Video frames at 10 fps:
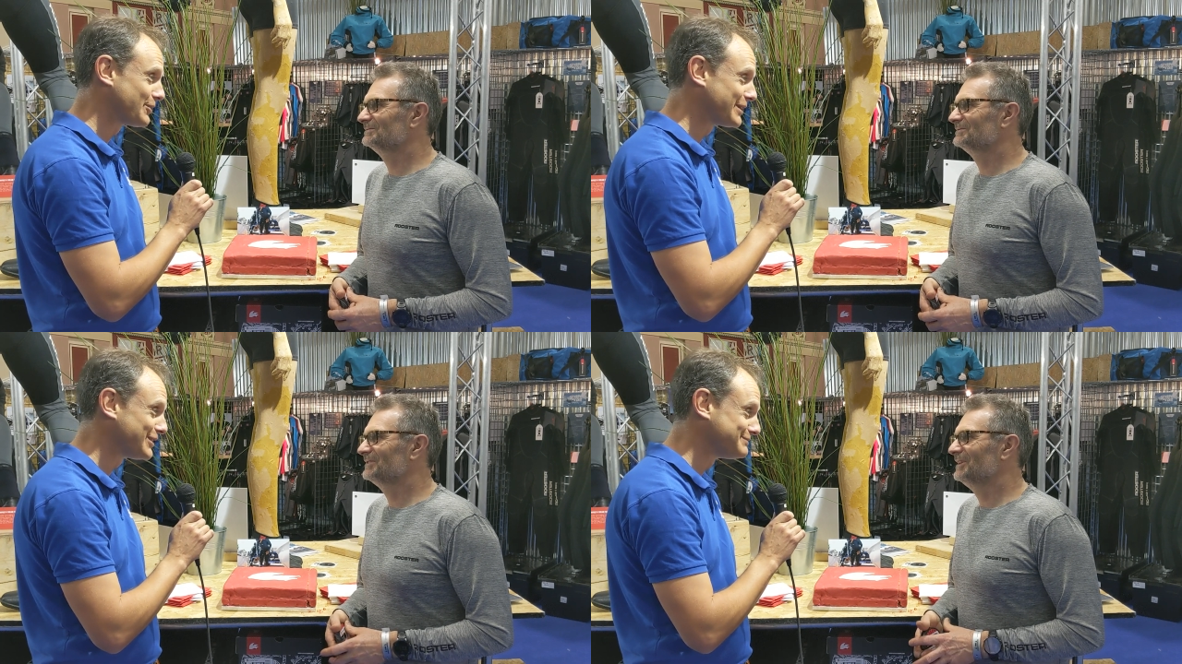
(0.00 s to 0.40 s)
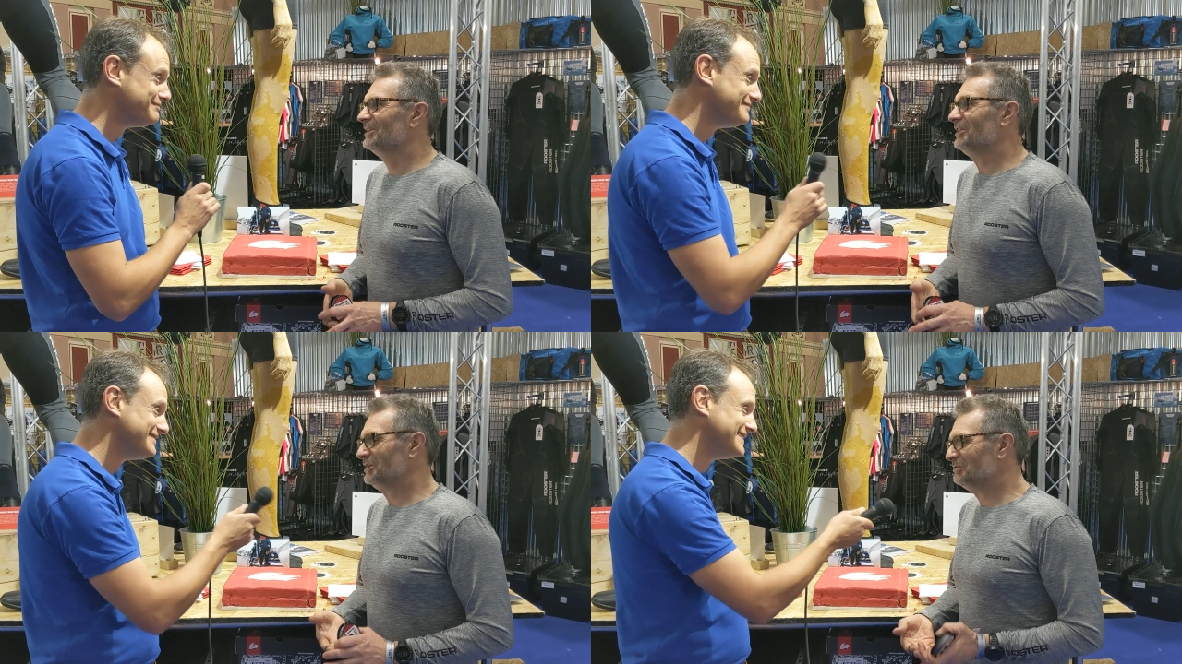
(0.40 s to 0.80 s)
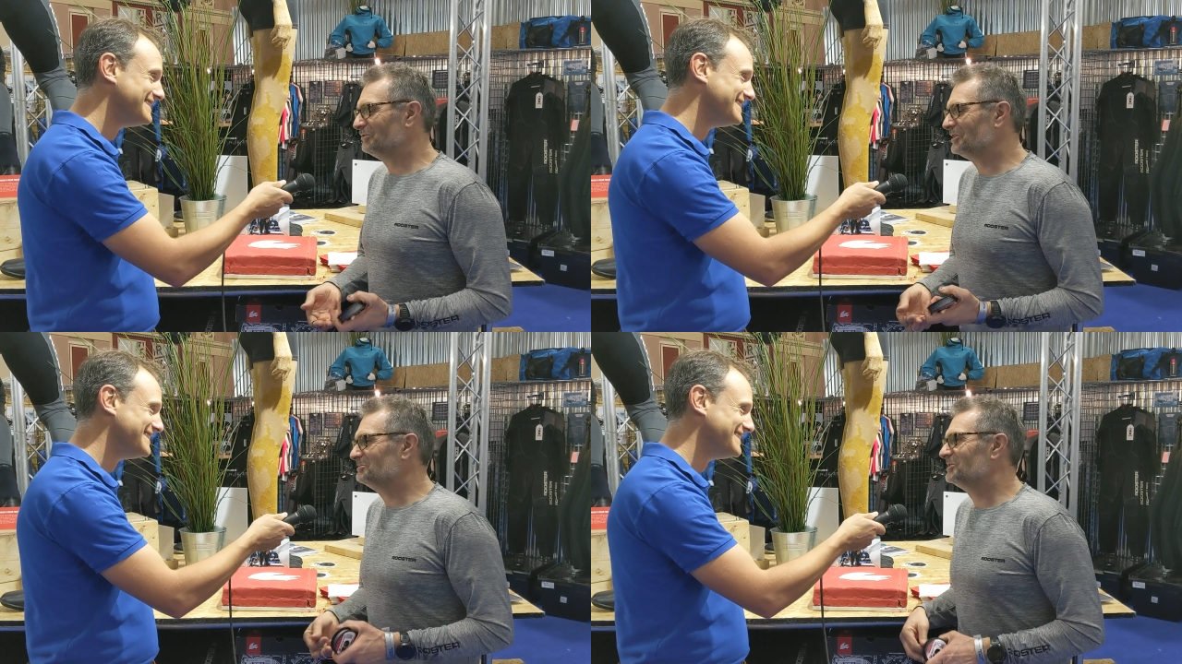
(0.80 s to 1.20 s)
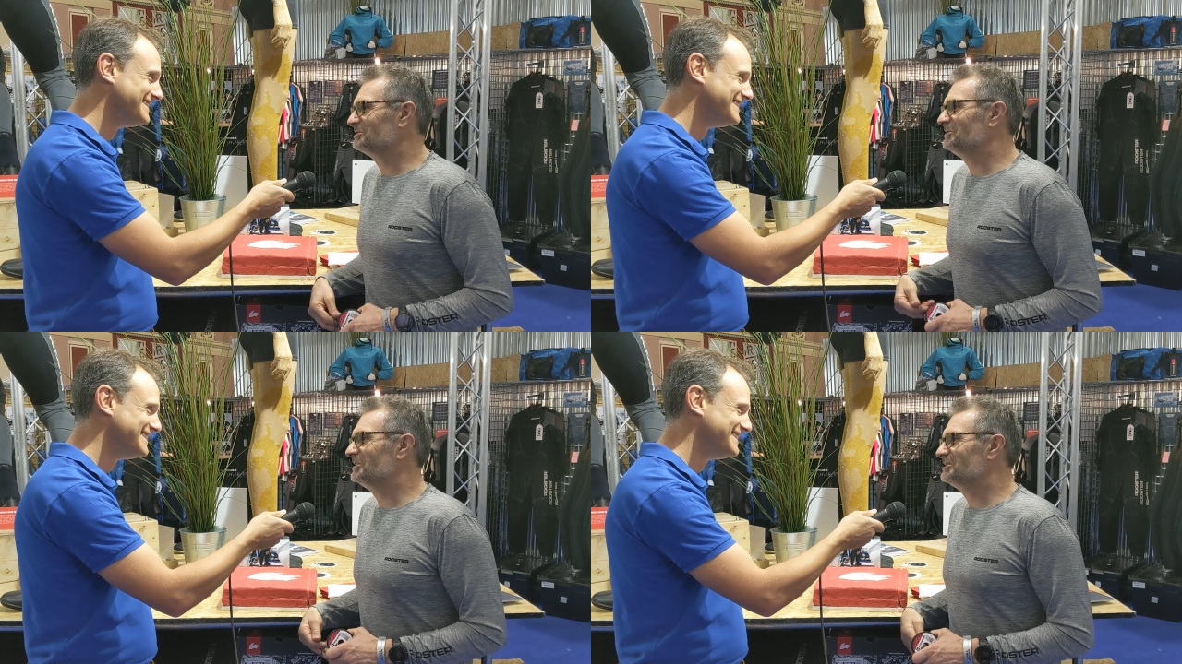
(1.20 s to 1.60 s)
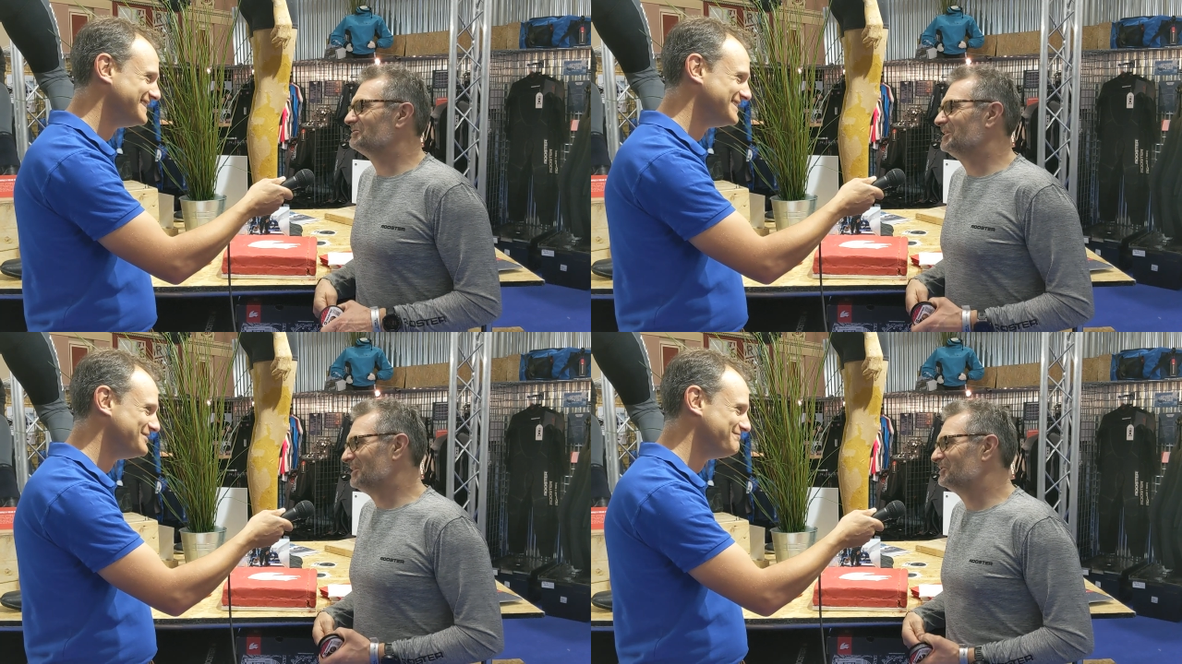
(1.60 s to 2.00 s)
Speaker 1: following on.
Speaker 2: Thank you very much, Mark.
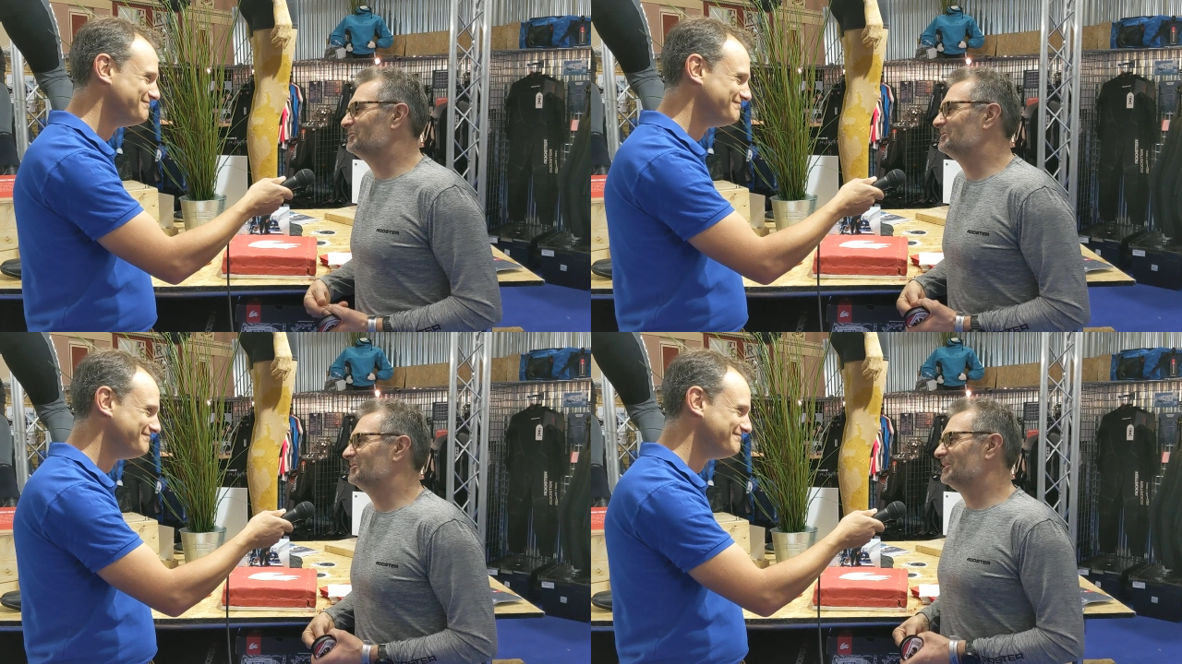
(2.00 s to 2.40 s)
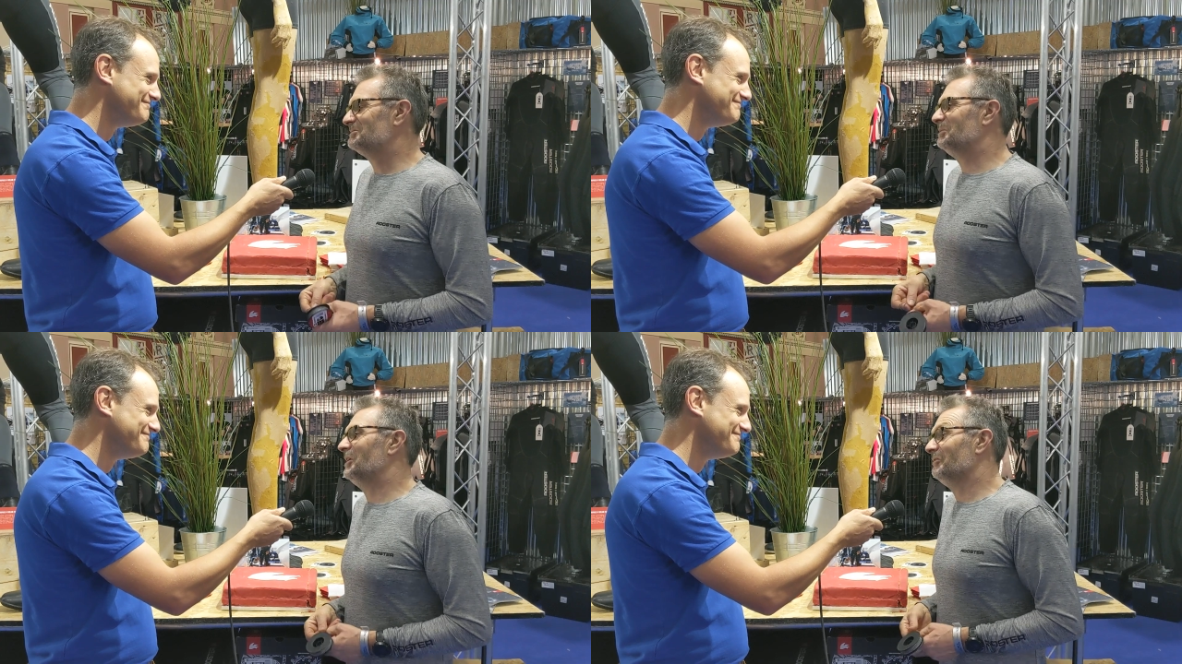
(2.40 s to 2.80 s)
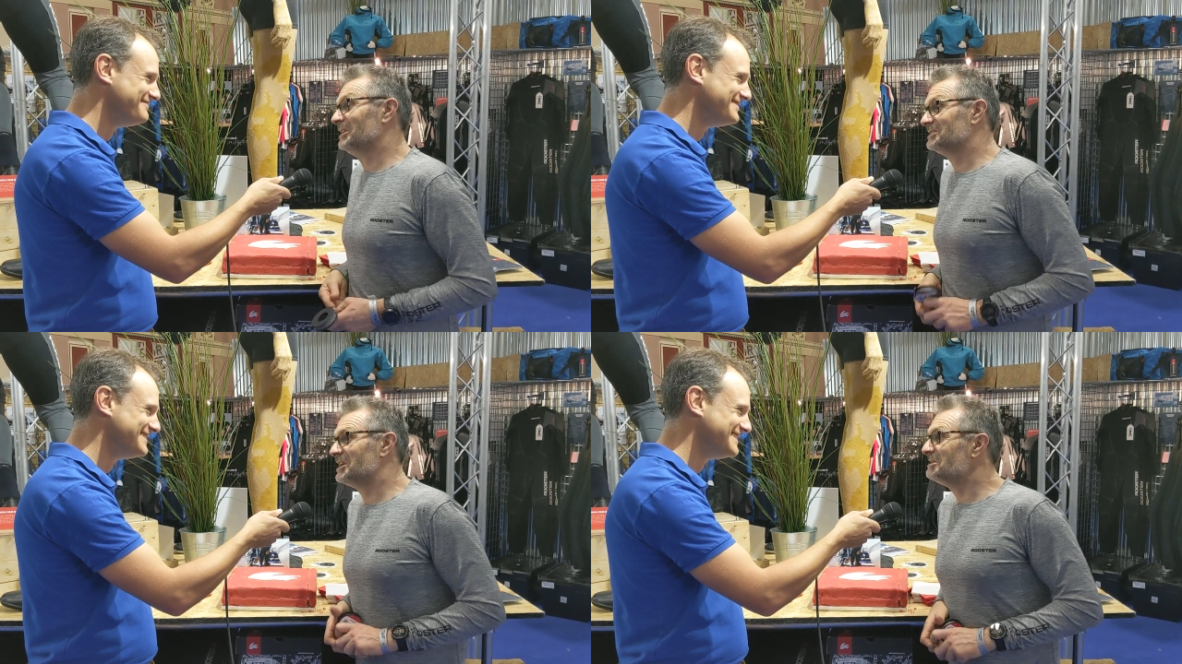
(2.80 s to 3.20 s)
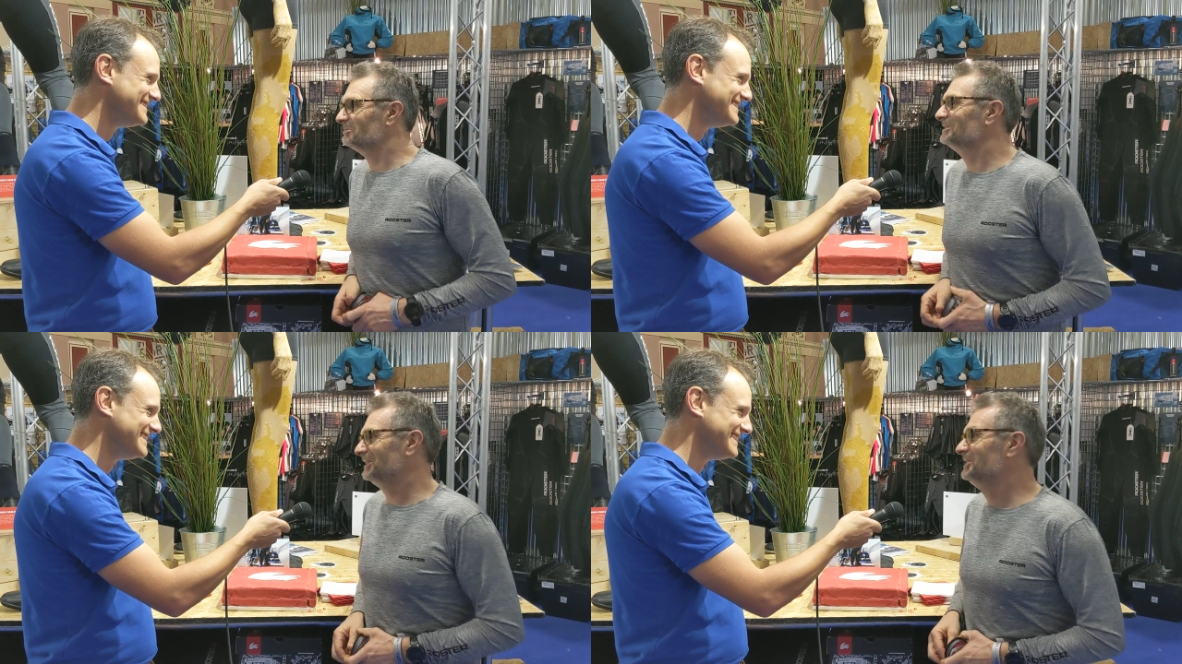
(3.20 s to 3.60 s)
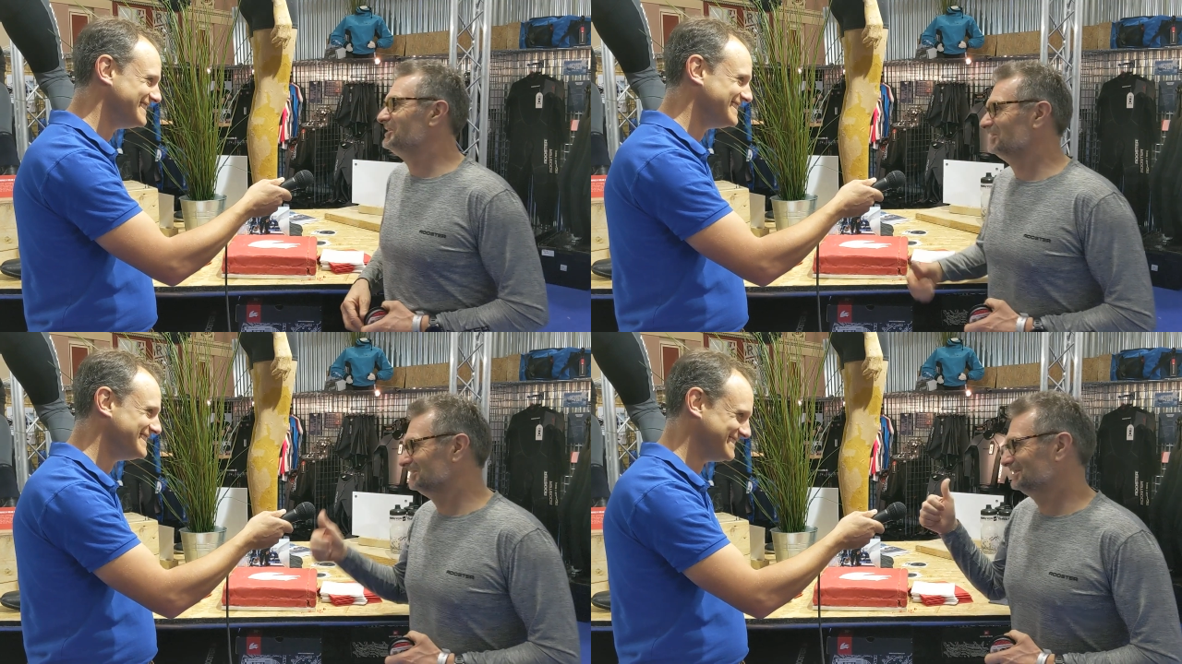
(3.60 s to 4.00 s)
It's great having you as part of our team.
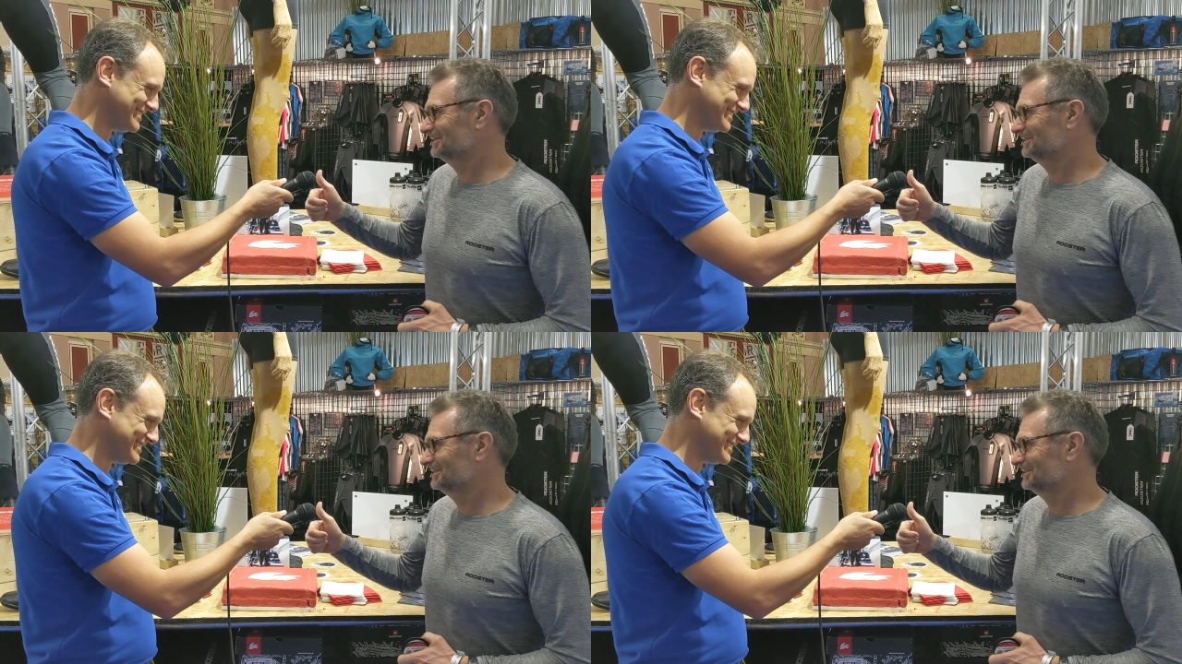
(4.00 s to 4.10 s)
Thank you.